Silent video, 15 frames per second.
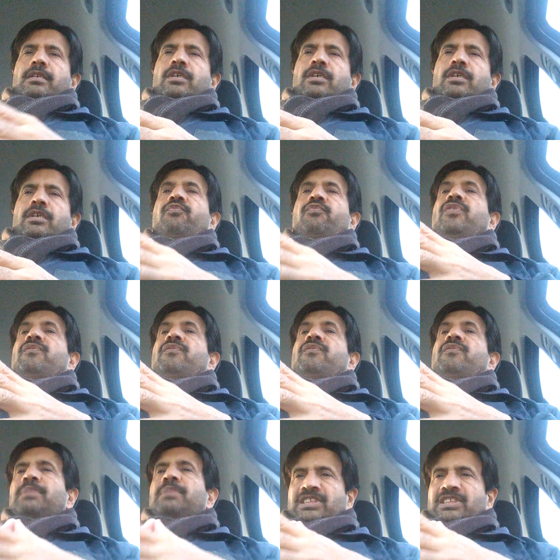around
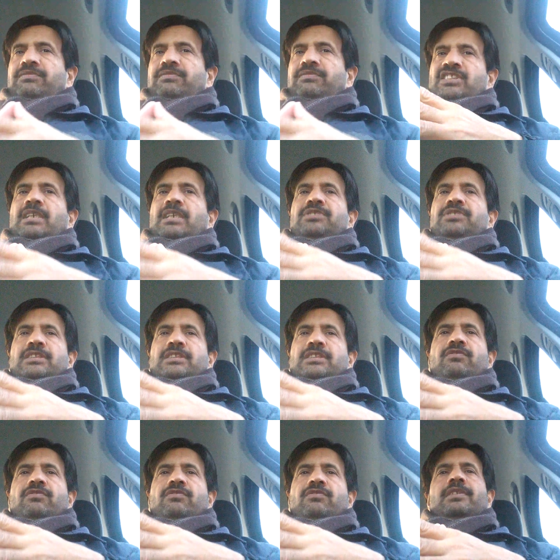50% of the sepsis
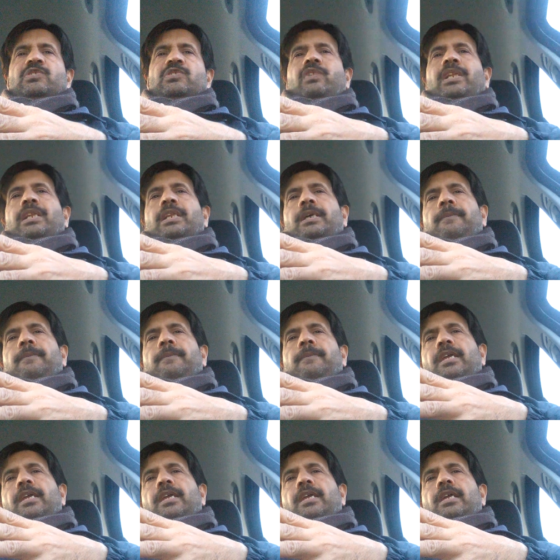survivors will
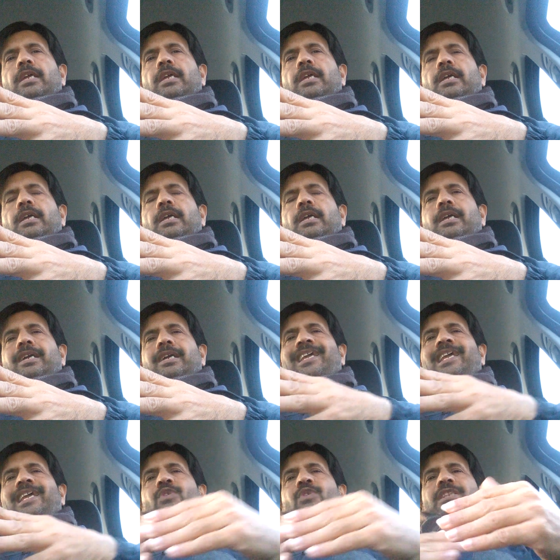uh,
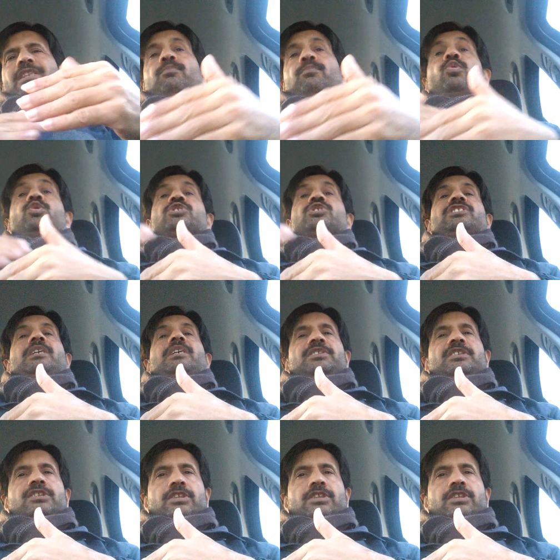deal with the
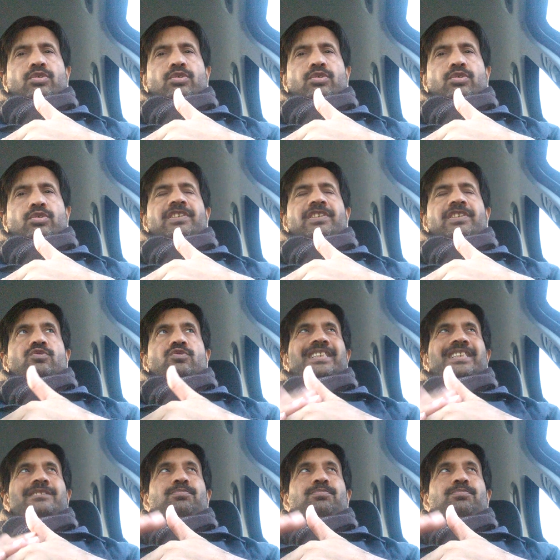post-sepsis syndrome, which is known
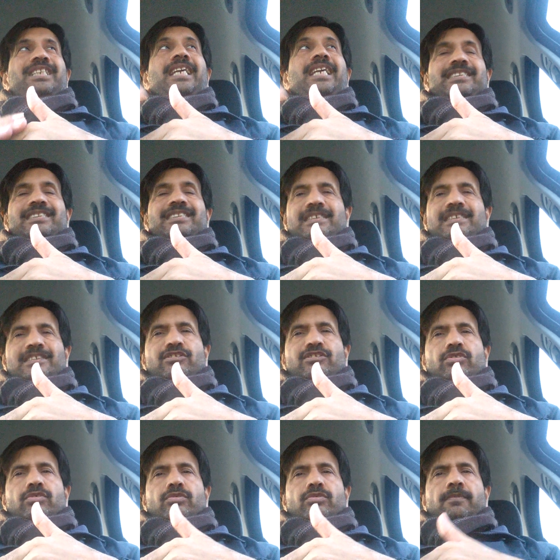as PSS,
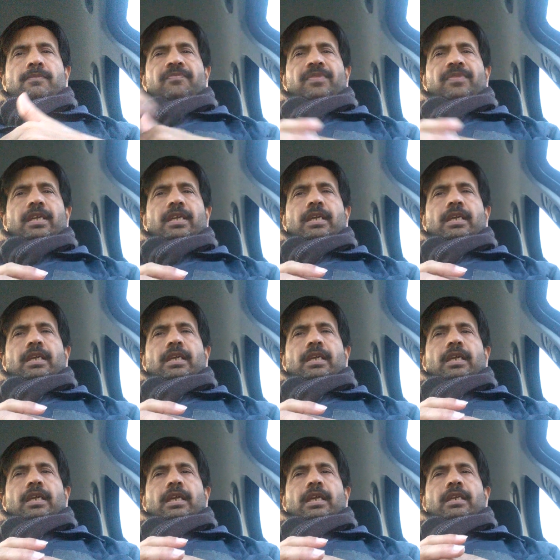you know
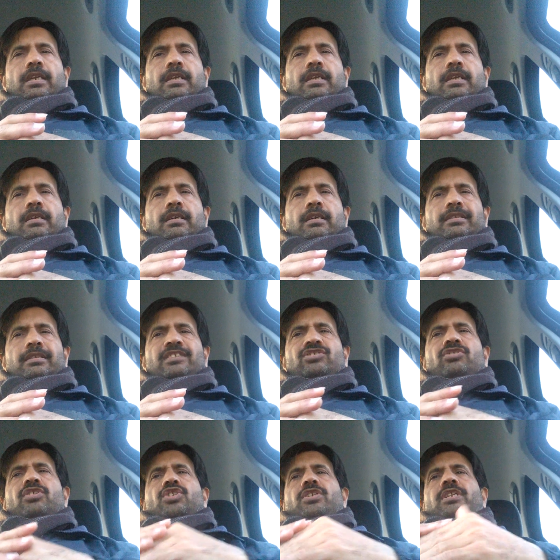and uh, this
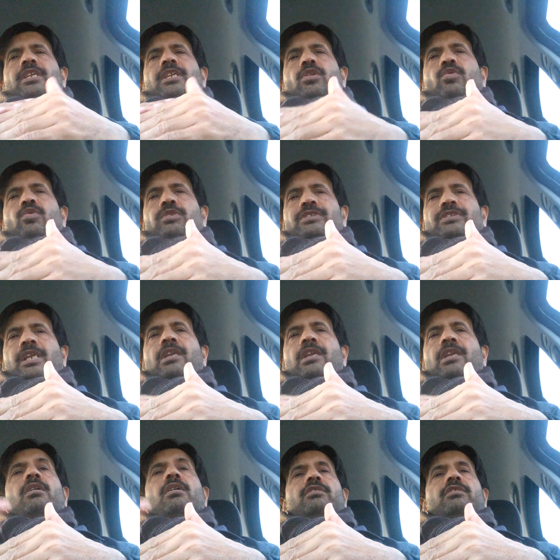condition includes the
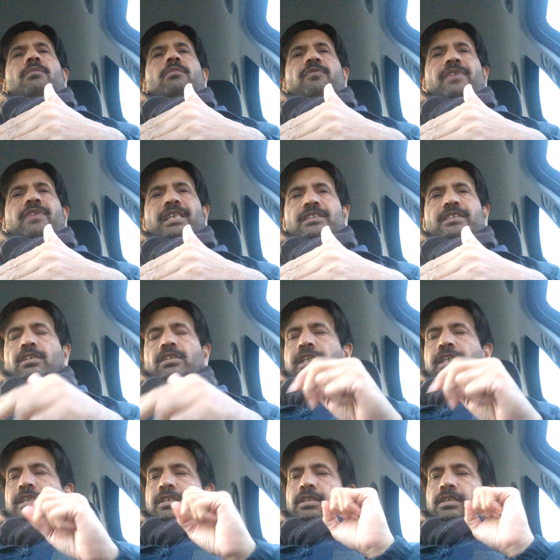long-term effects
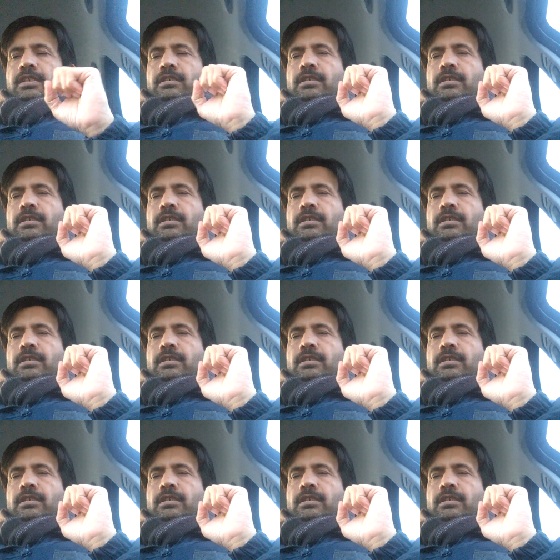like uh,